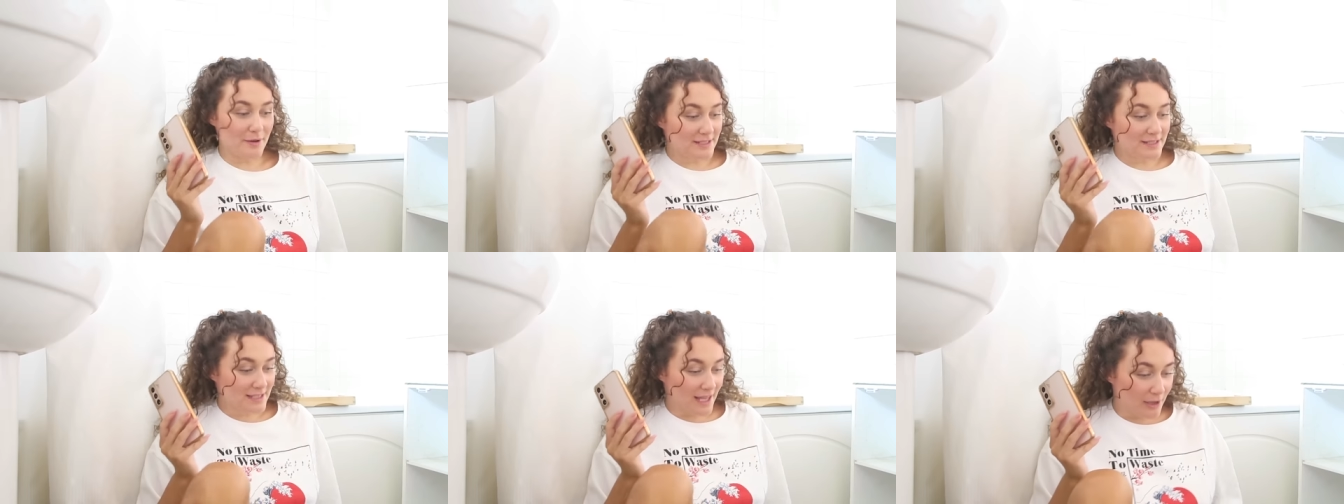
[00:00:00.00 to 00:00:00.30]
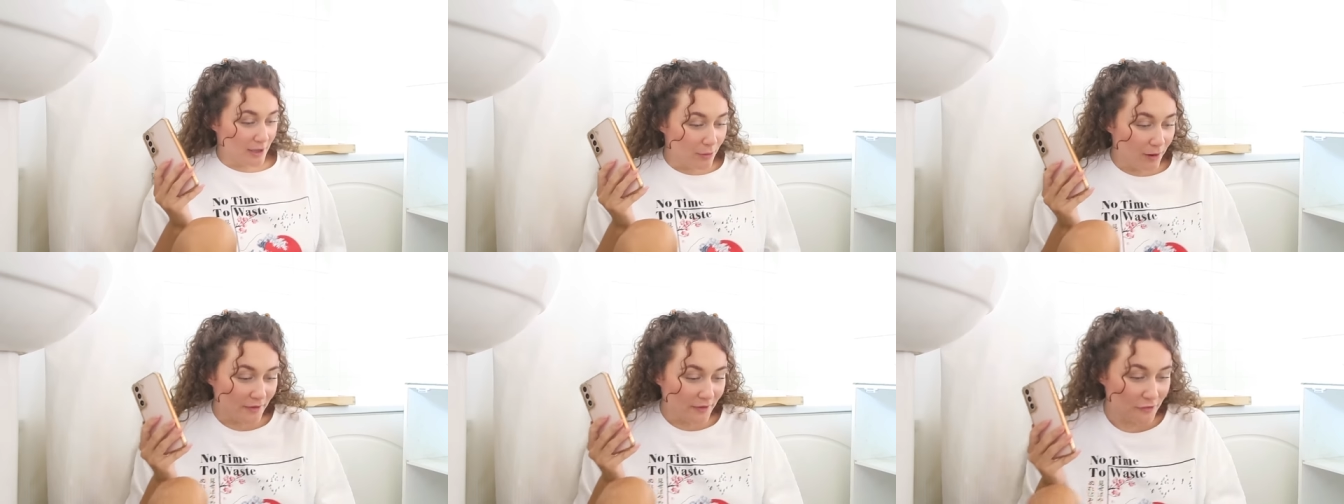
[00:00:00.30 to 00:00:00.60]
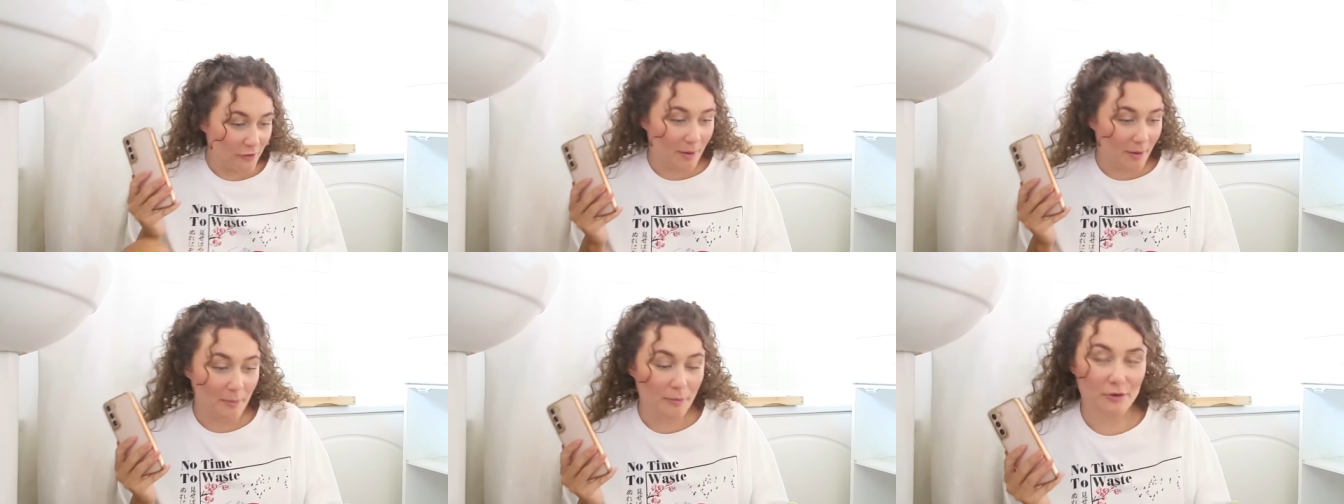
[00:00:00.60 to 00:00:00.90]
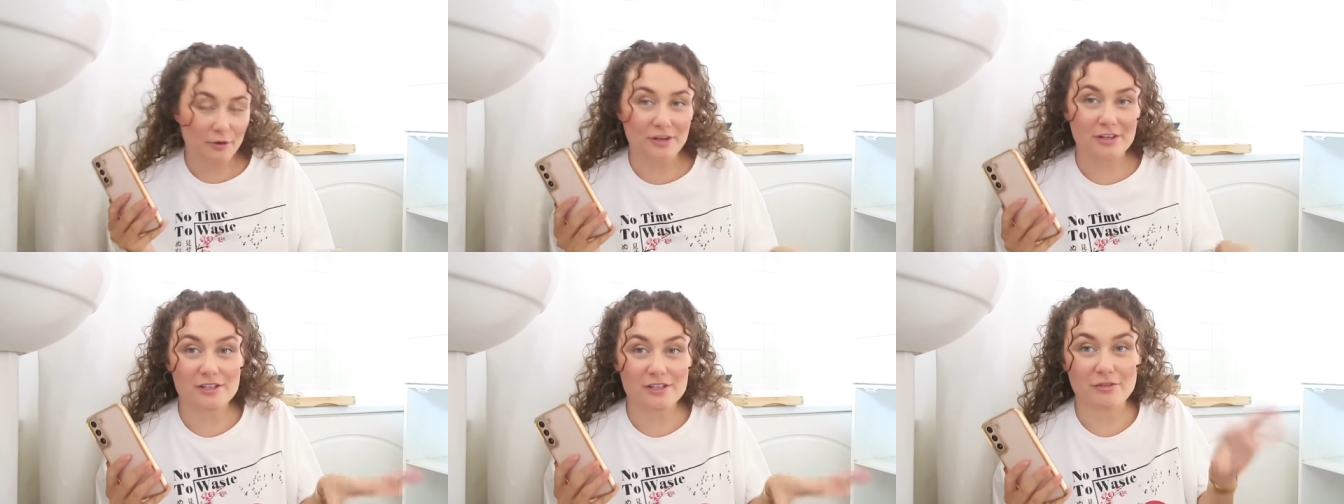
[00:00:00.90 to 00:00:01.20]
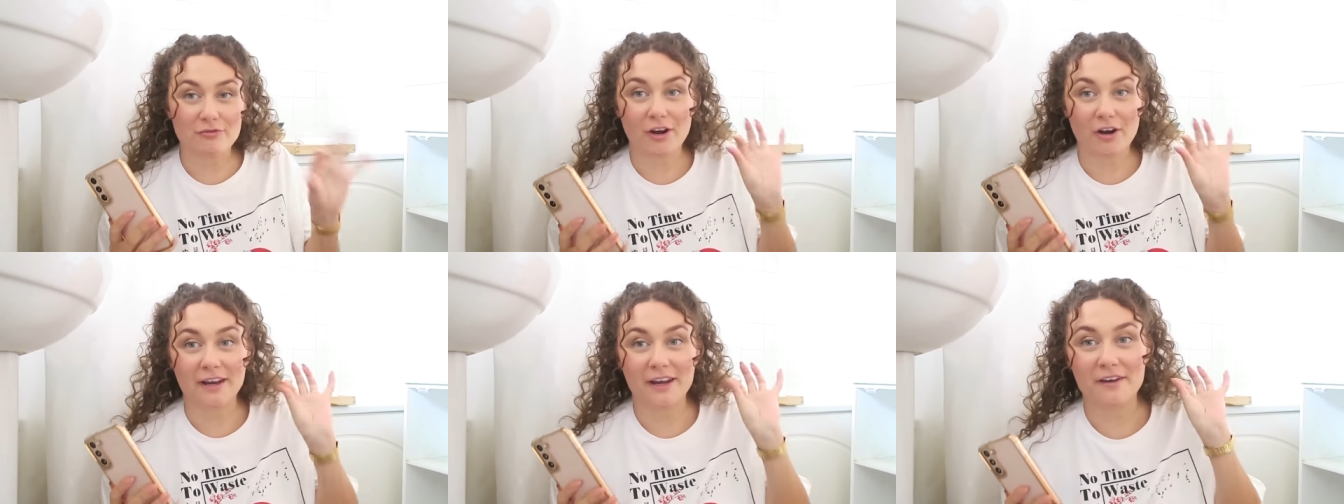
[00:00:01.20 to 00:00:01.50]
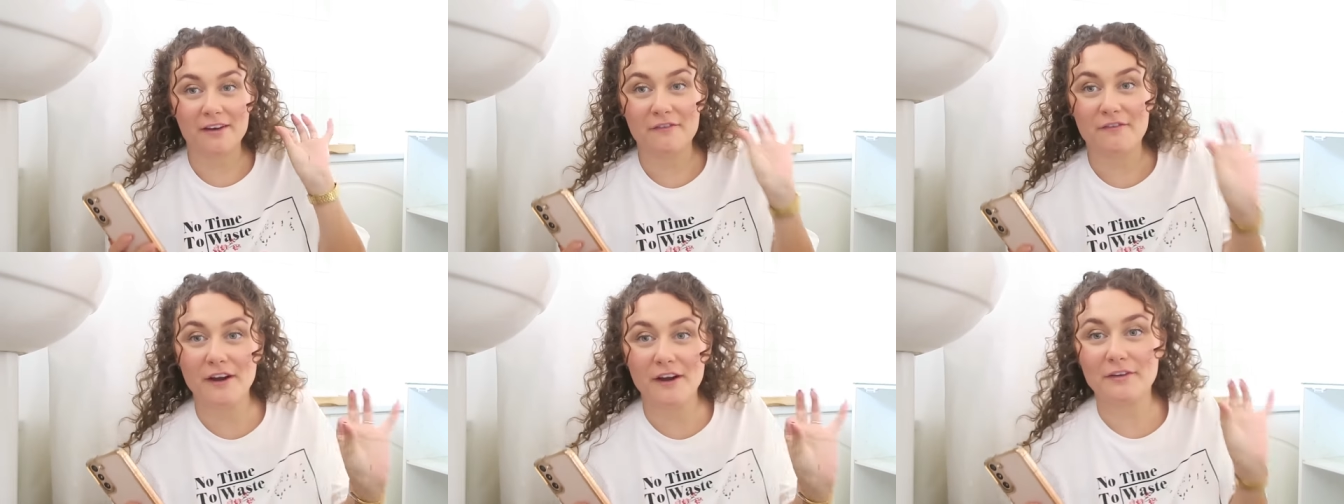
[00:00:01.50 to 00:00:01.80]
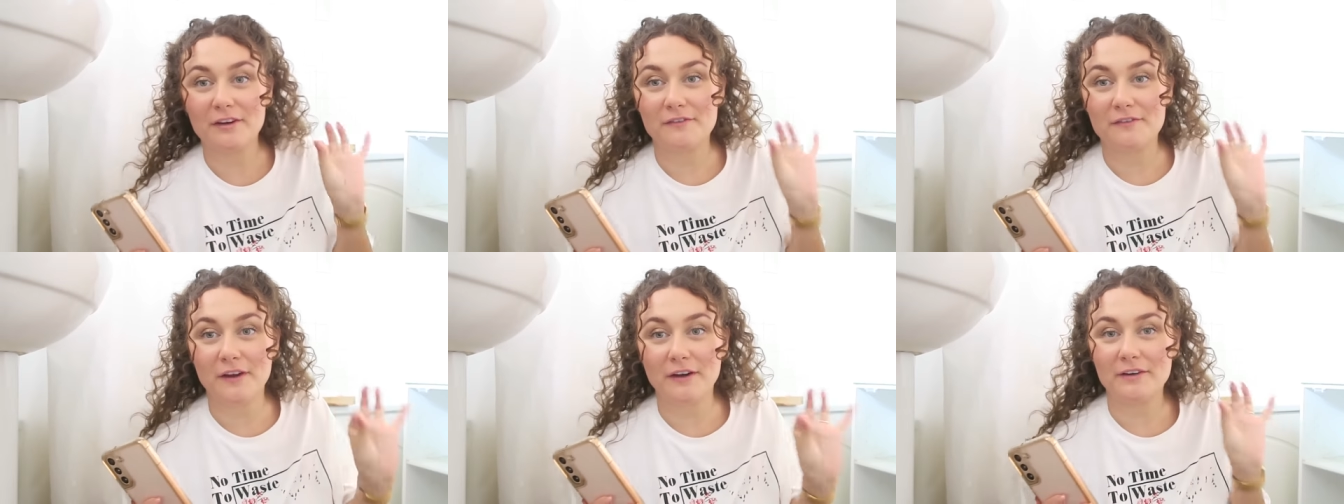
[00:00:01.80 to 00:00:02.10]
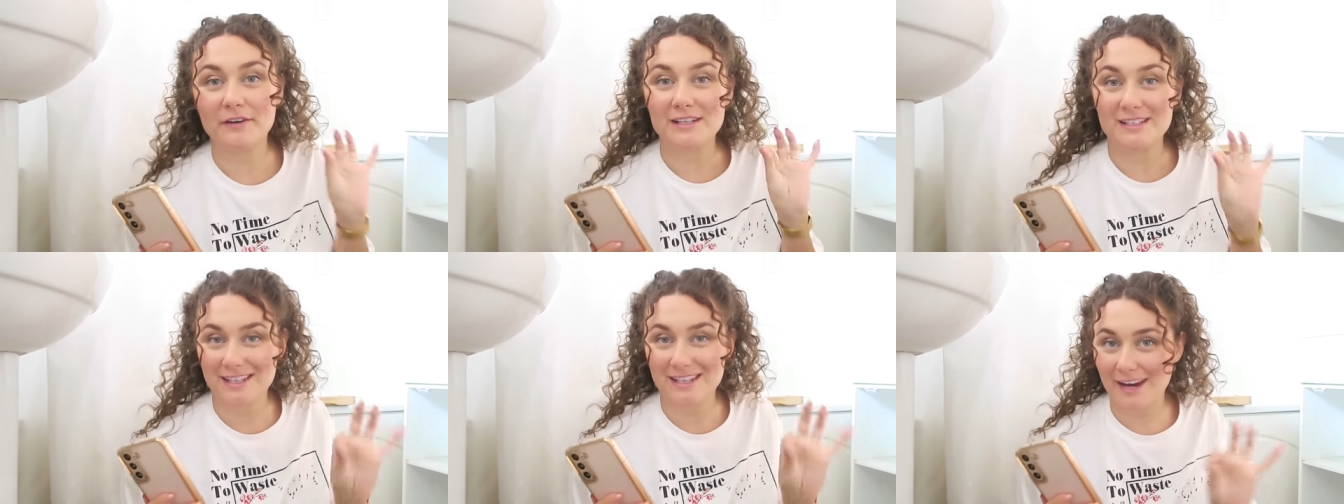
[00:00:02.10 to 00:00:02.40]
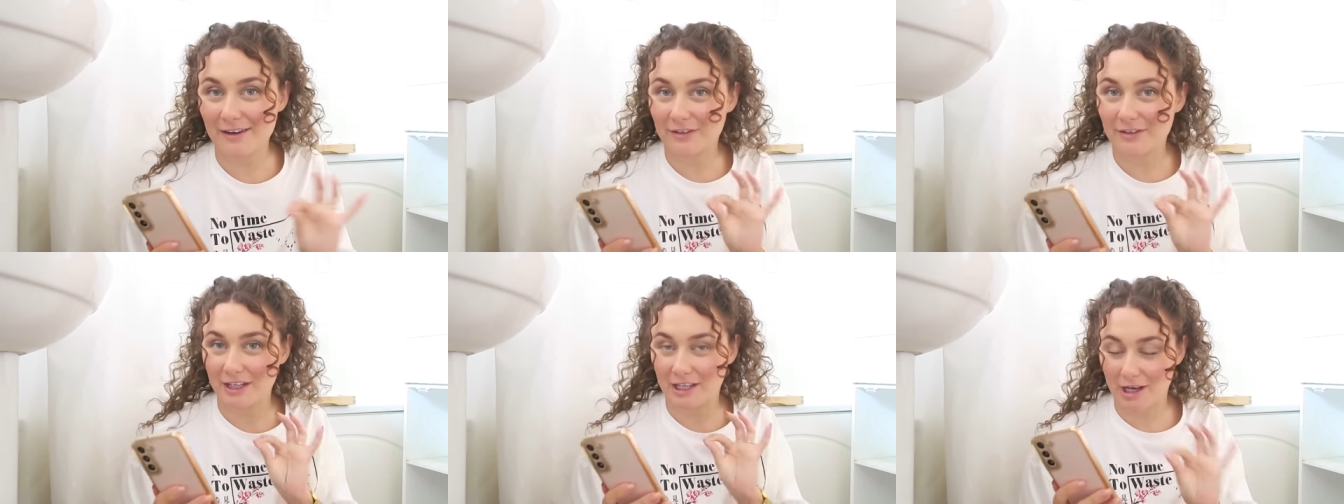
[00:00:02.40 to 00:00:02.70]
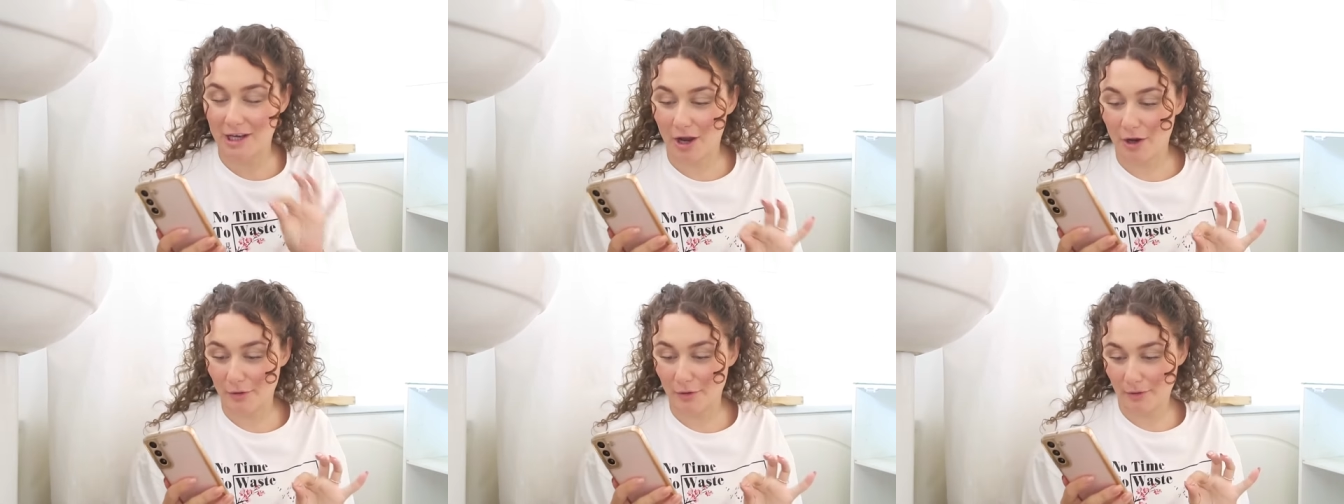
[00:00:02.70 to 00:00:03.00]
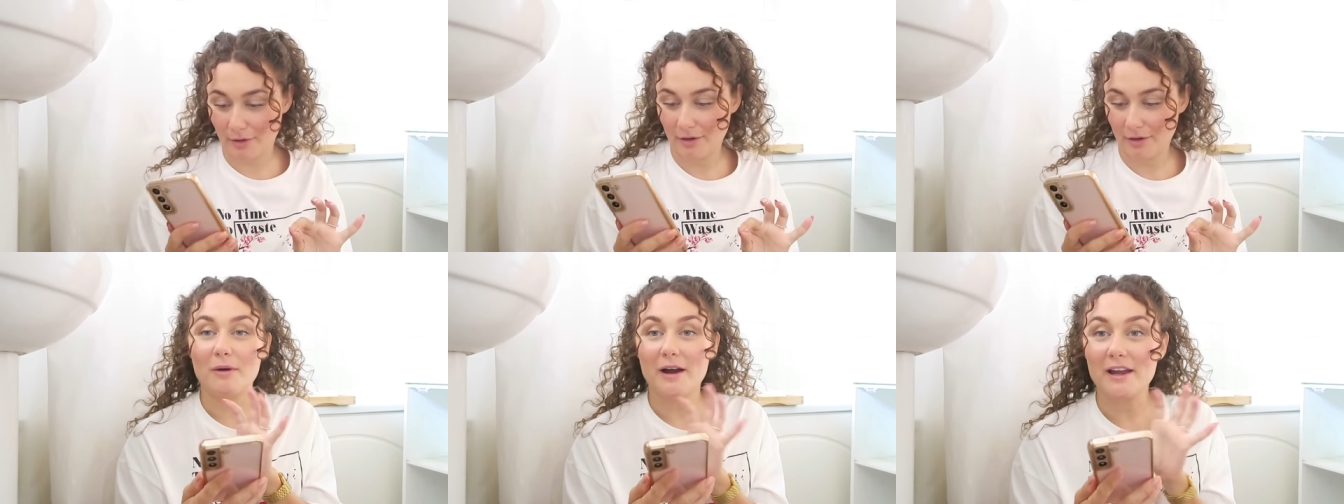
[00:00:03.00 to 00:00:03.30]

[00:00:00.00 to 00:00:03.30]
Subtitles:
Notice that quite a few of my products are running very, very scarily low.